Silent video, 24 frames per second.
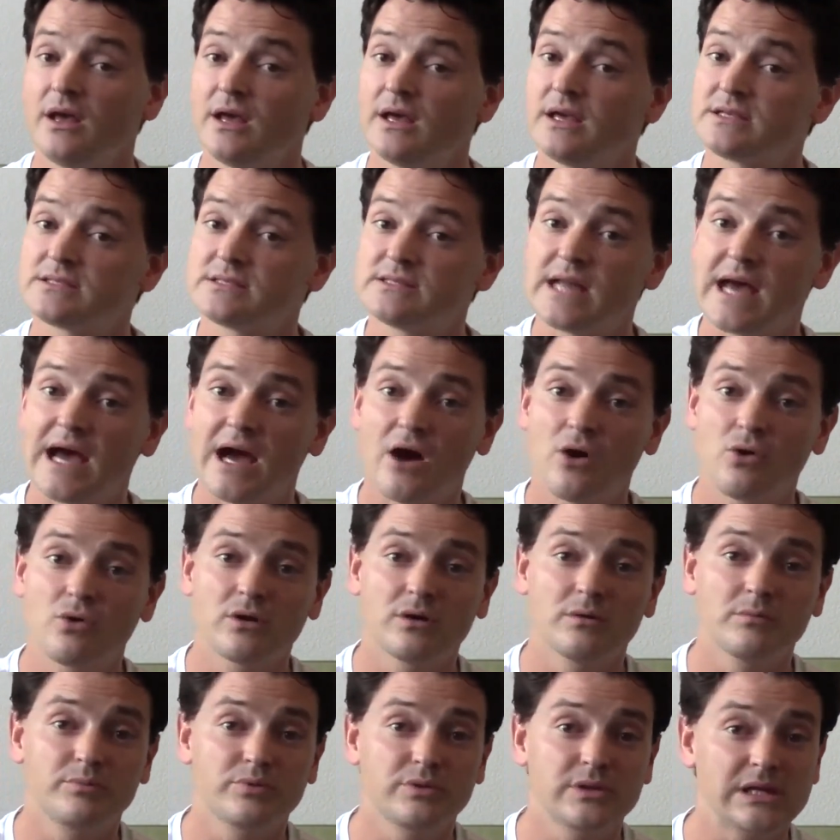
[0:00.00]
is now
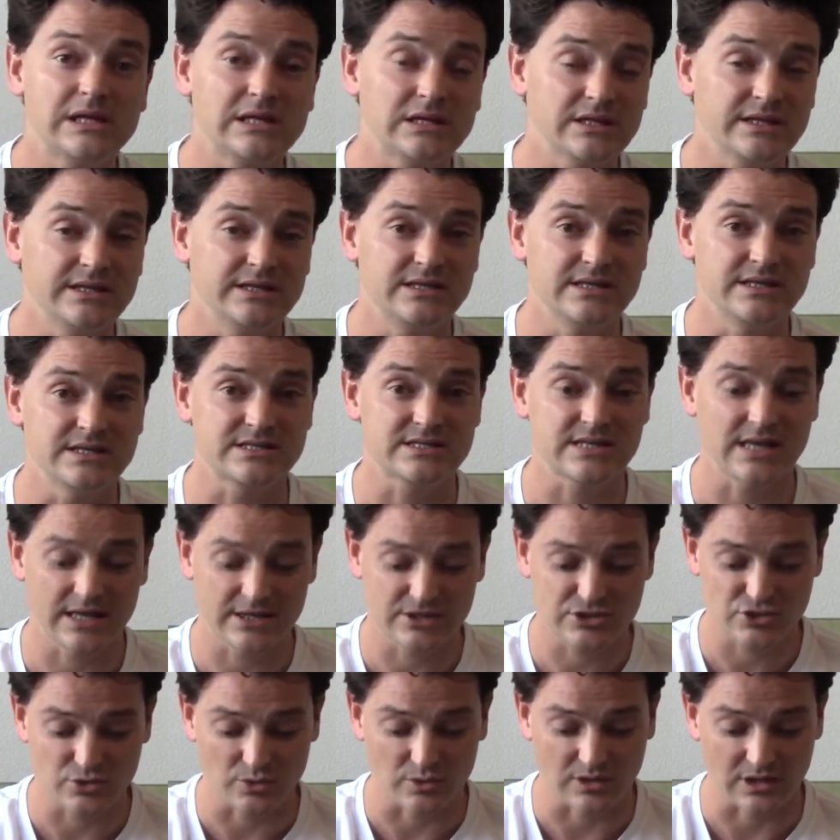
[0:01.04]
completely
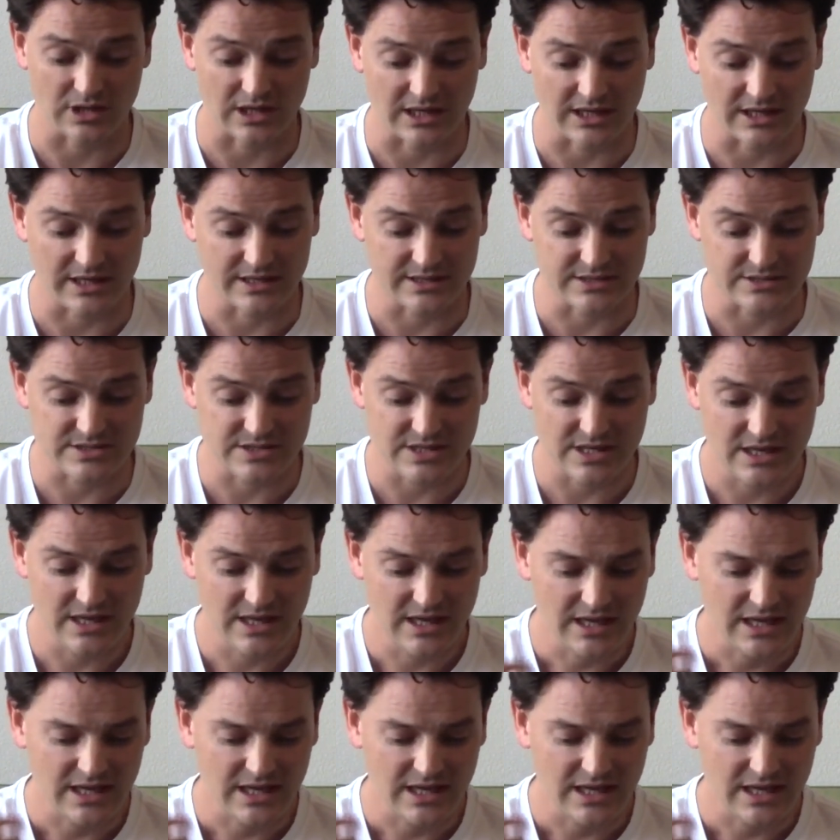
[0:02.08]
desexualized.